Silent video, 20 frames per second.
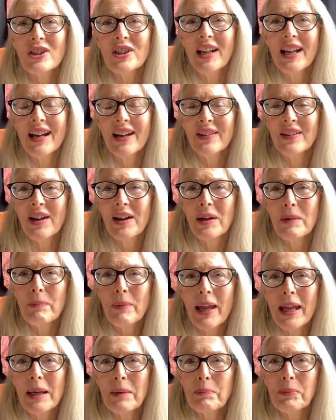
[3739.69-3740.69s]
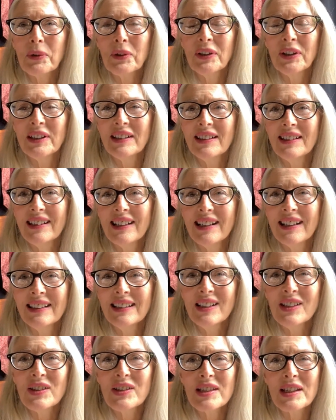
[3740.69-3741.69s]
down on a paper
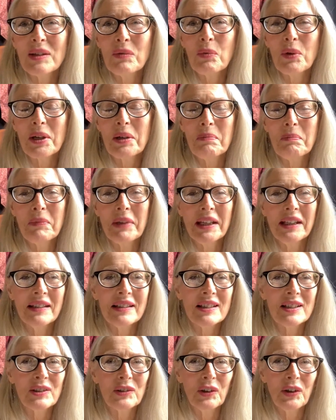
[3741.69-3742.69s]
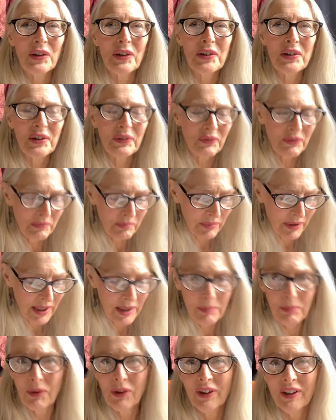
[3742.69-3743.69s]
and you see what it means to all the different
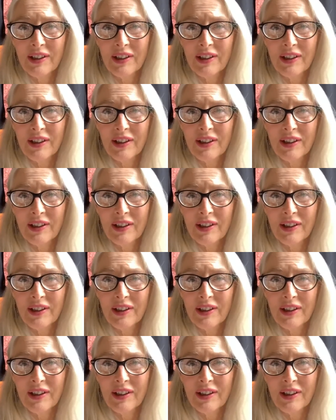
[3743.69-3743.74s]
people,